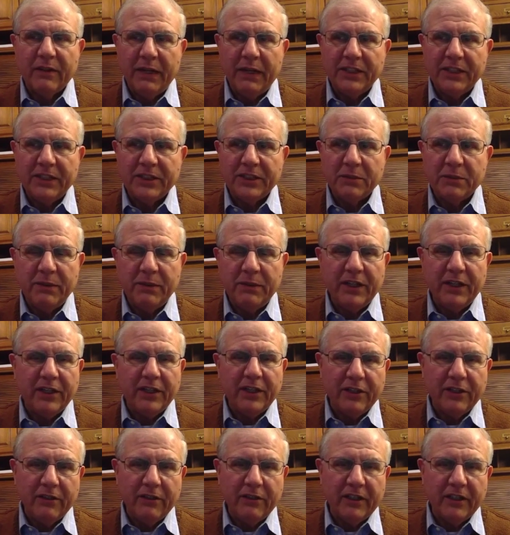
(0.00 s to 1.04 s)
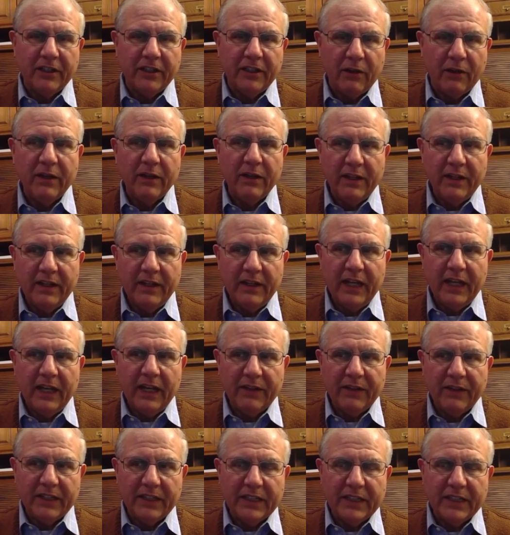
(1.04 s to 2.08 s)
patients being cured,
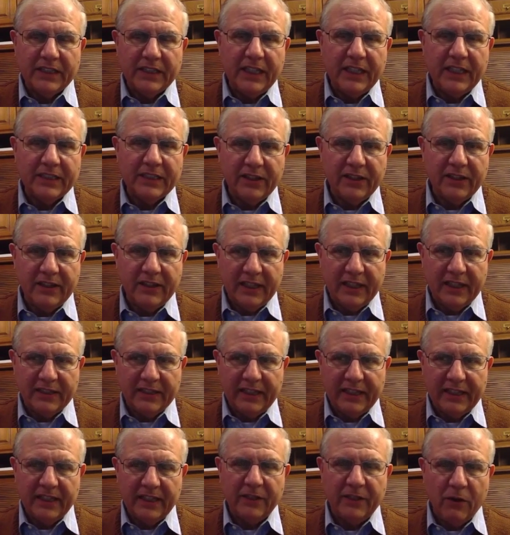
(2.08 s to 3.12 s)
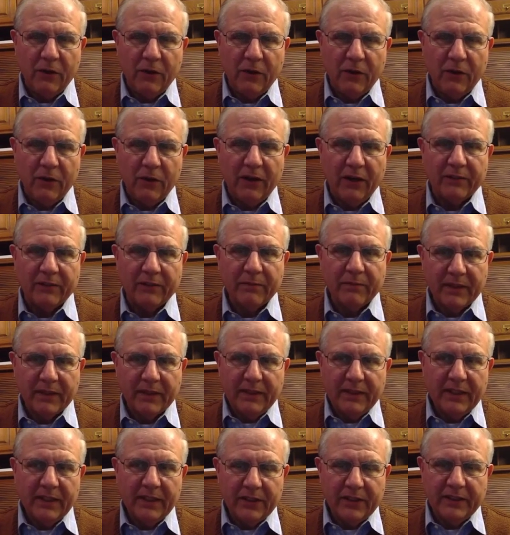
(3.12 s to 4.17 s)
having a disease that they didn't know about,
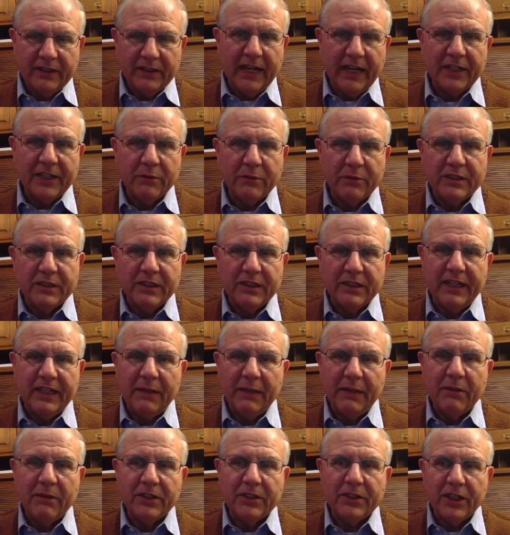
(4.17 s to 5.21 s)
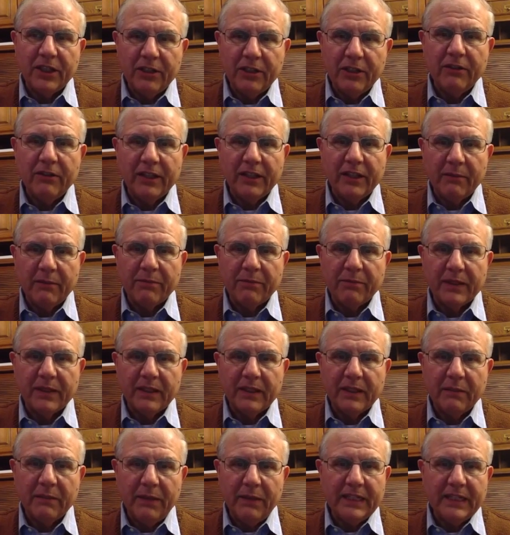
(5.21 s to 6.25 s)
that the doctor was then able to cure them
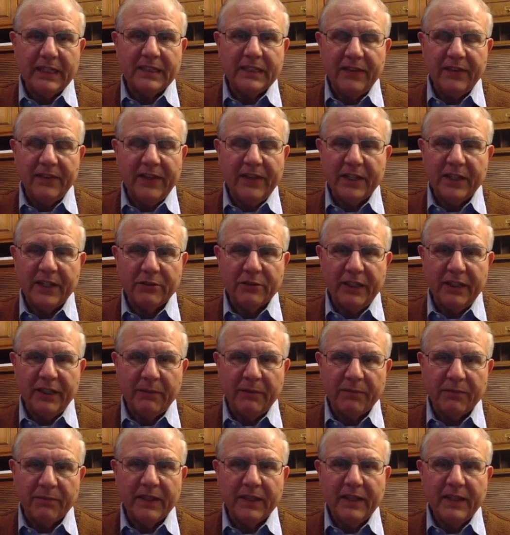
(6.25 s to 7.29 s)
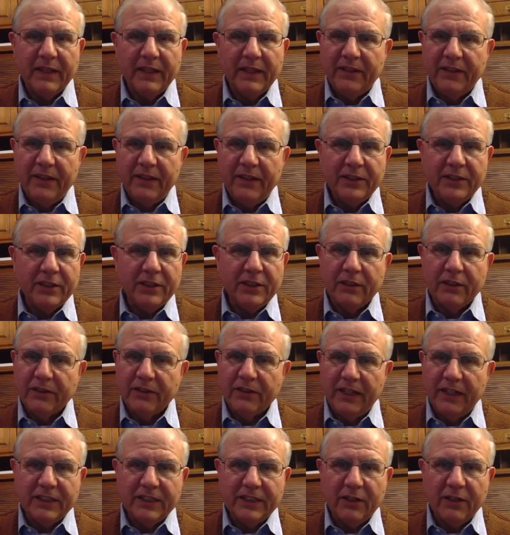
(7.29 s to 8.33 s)
based on that dream. These are
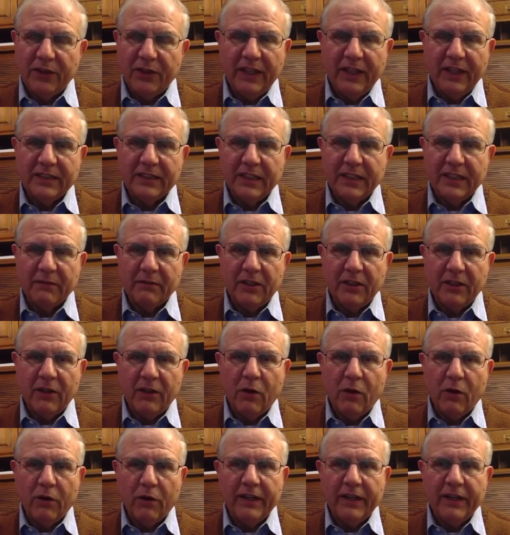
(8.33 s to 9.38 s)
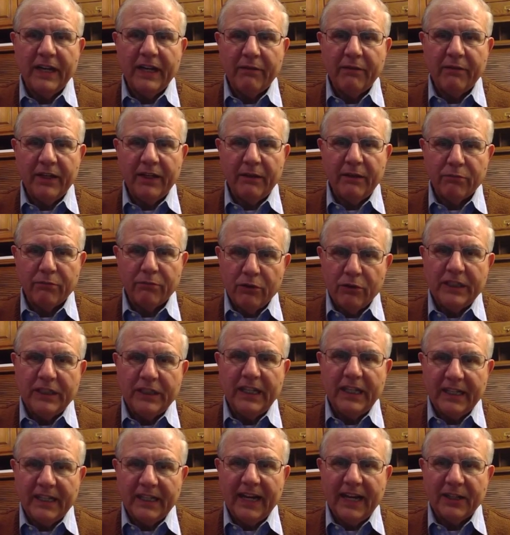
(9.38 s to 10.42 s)
things that ordinary
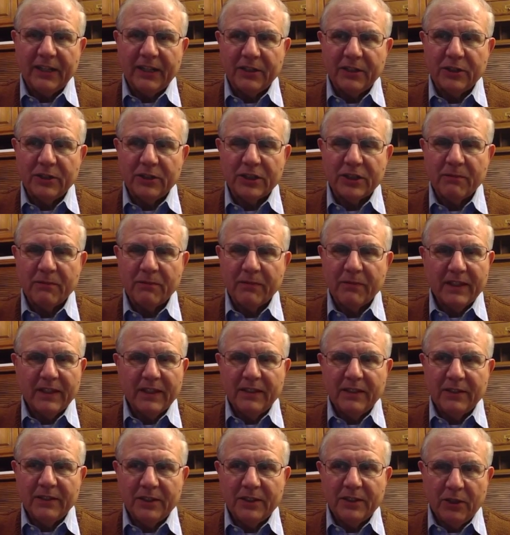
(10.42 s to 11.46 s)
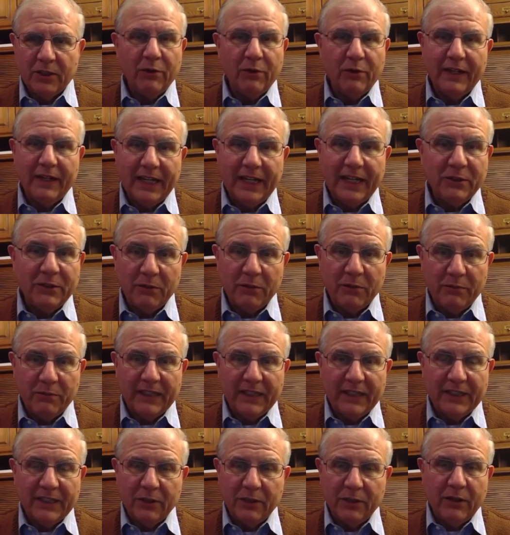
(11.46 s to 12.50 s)
routine doctors don't like to
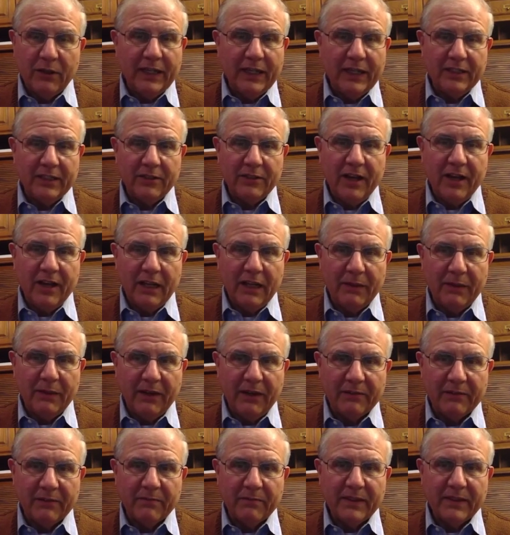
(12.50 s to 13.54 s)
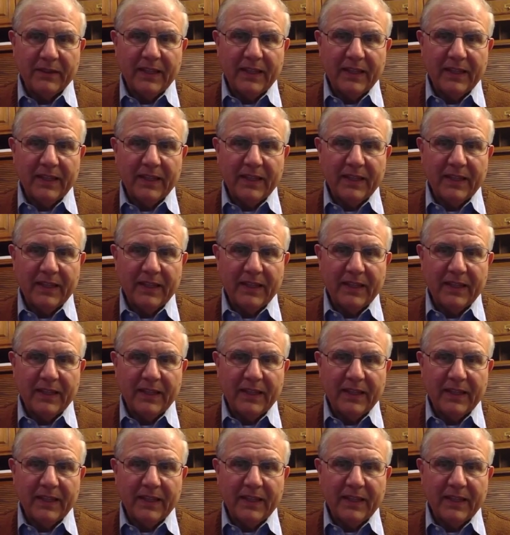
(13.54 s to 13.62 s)
admit and don't like to talk about.